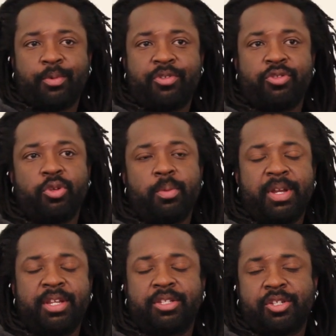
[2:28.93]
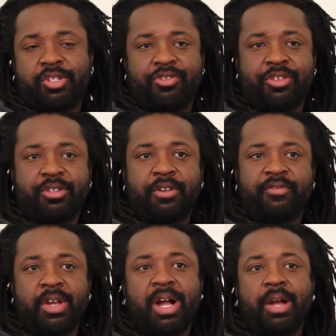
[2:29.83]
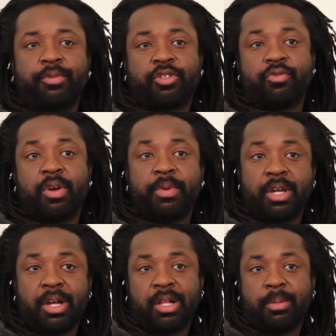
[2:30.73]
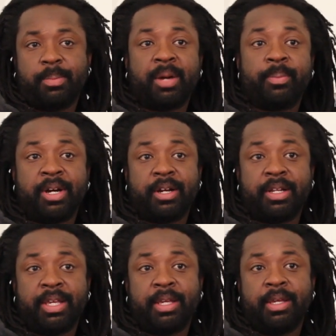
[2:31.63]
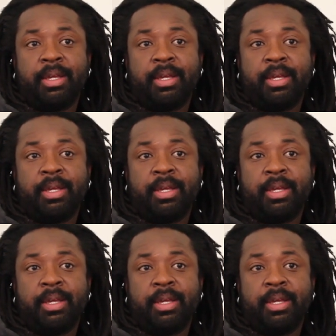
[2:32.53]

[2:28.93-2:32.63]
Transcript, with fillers: it was nobody touches a Tuff Gong, which is what we call Bob Marley.